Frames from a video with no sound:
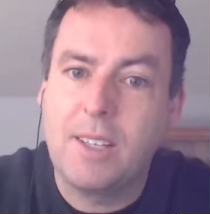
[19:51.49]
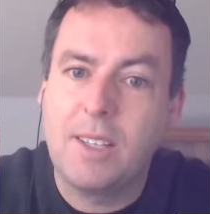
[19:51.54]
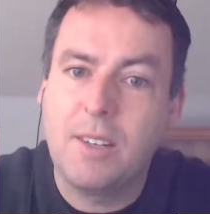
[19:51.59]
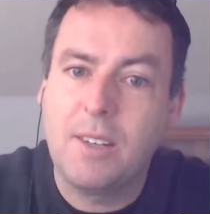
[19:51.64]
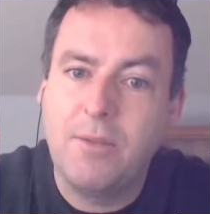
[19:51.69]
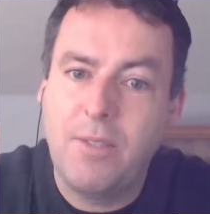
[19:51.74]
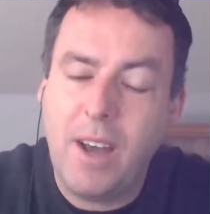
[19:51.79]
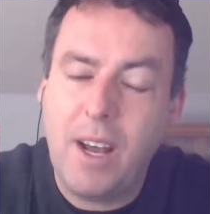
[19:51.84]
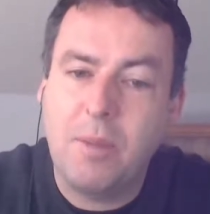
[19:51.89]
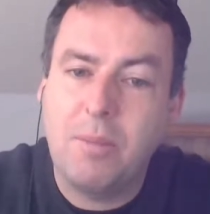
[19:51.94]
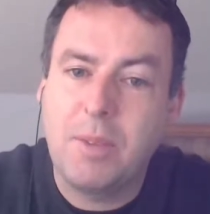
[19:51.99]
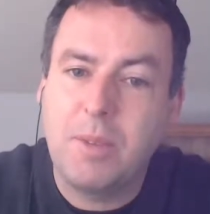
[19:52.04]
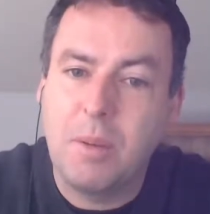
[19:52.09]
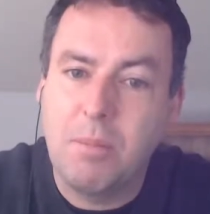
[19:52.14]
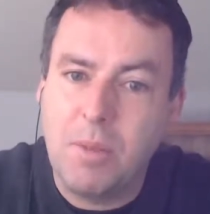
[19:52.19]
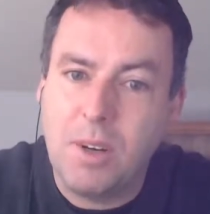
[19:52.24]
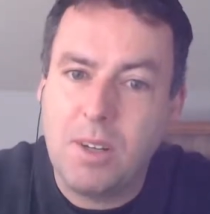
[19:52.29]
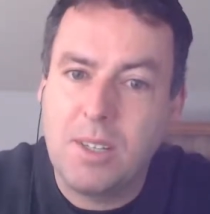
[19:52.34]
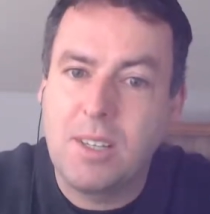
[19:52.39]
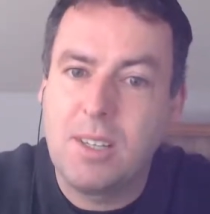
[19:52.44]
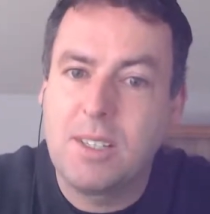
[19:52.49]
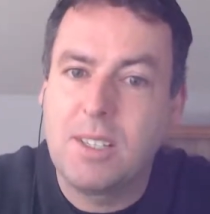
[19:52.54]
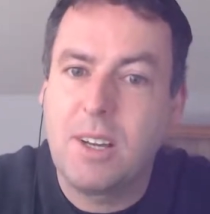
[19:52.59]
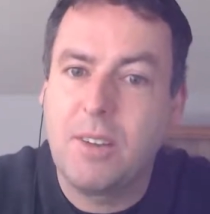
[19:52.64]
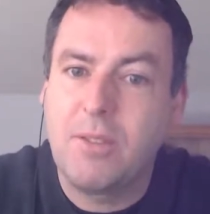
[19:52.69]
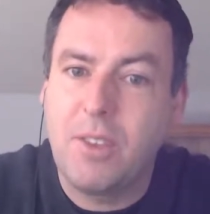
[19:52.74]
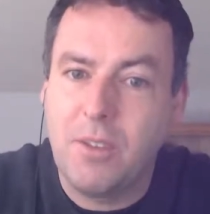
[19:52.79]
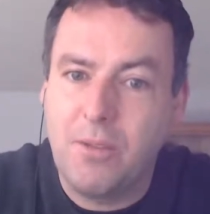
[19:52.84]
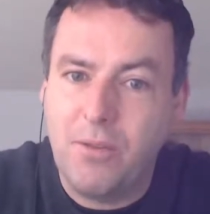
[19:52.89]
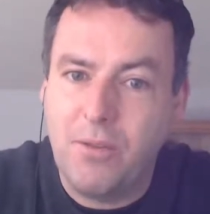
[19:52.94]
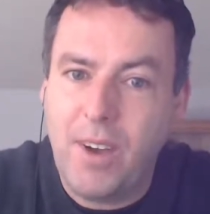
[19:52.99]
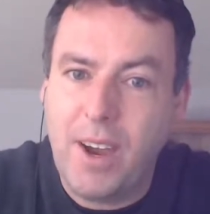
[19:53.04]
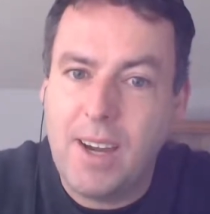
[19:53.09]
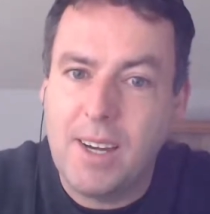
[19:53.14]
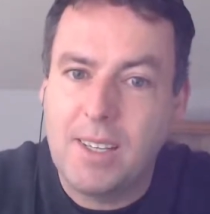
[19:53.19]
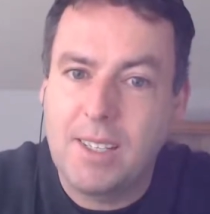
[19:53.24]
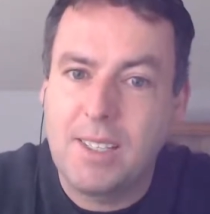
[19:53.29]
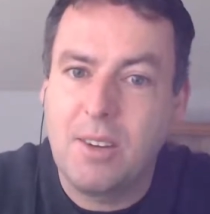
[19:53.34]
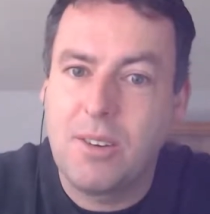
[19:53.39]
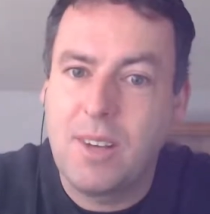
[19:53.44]
and develop the muscles of the
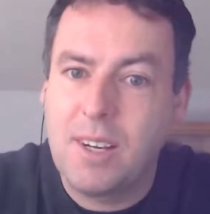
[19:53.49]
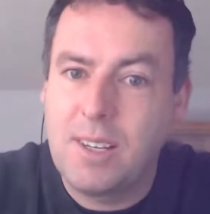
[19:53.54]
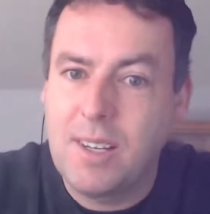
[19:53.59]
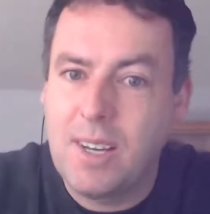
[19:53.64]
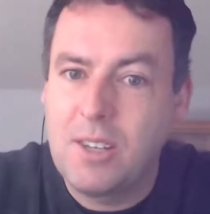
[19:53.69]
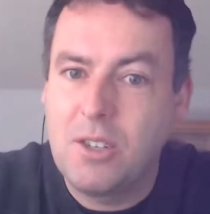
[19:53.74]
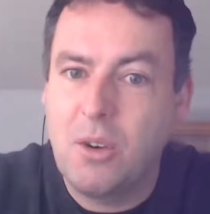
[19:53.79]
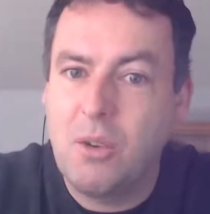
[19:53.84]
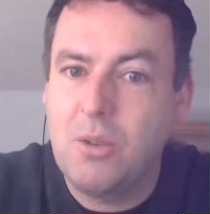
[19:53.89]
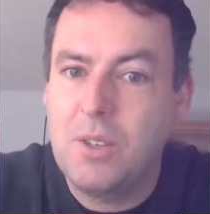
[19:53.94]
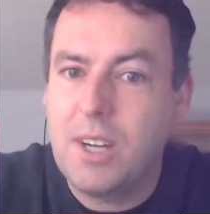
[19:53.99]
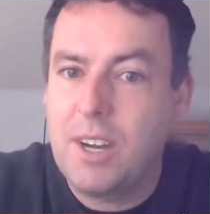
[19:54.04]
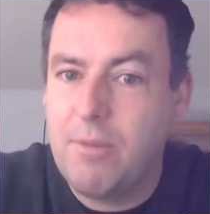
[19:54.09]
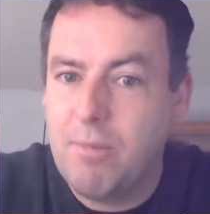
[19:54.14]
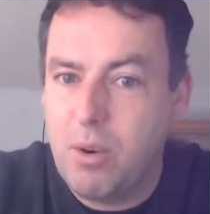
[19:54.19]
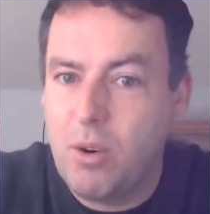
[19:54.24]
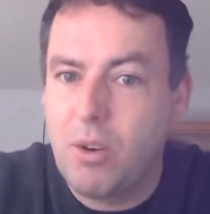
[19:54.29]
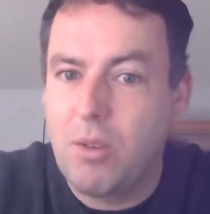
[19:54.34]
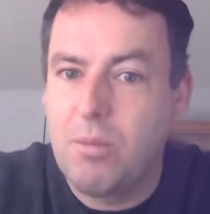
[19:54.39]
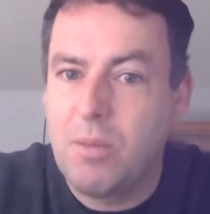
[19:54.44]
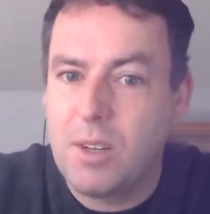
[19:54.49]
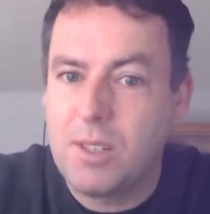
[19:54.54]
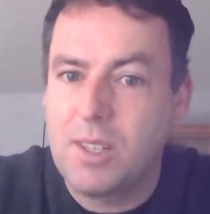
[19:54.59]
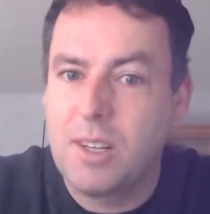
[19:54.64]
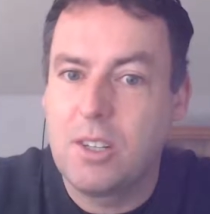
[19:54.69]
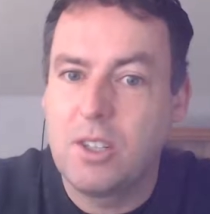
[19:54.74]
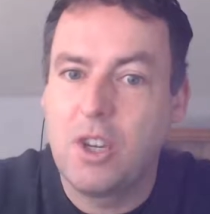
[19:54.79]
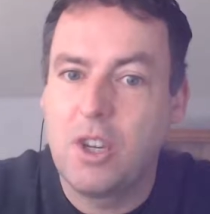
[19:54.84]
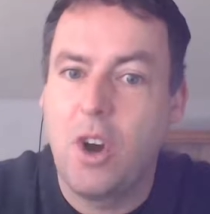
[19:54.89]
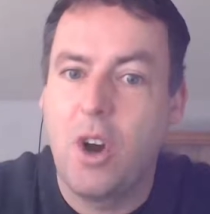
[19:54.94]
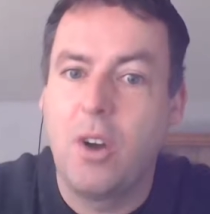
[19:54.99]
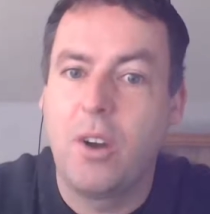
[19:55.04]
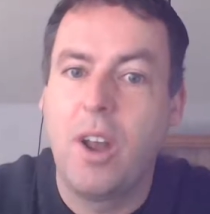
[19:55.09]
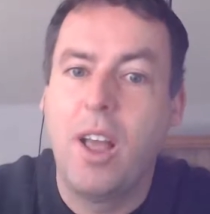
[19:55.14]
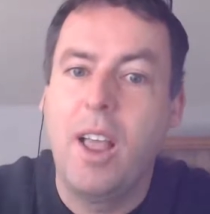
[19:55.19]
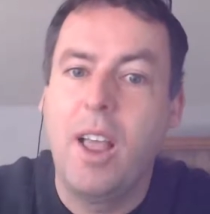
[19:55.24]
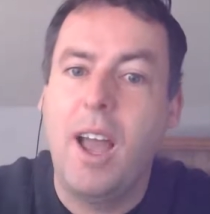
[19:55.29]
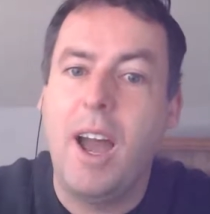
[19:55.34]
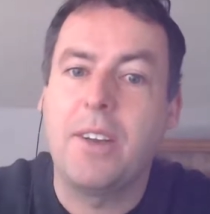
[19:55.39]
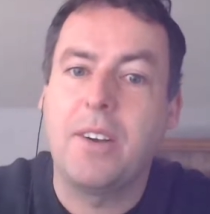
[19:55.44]
face so that they don't have poor muscle tone